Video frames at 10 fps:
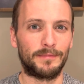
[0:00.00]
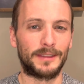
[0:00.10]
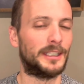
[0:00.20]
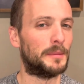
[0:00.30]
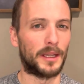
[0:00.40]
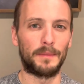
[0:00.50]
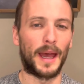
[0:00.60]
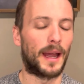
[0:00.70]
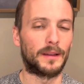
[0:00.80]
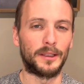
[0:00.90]
see me
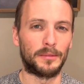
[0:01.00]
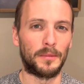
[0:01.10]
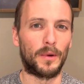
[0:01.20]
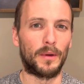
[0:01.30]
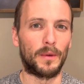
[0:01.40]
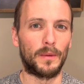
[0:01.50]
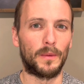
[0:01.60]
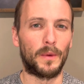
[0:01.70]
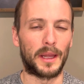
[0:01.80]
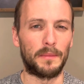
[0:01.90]
unpack a little bit more
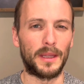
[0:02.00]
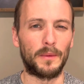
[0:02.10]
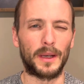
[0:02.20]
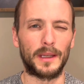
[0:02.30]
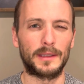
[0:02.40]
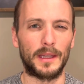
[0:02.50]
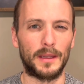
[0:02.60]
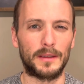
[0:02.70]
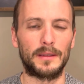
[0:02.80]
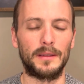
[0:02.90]
what I mean when I say
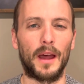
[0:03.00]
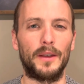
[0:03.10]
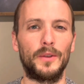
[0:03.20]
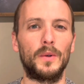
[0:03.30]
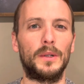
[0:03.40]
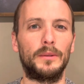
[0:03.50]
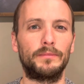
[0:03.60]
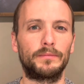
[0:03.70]
this is non-dual.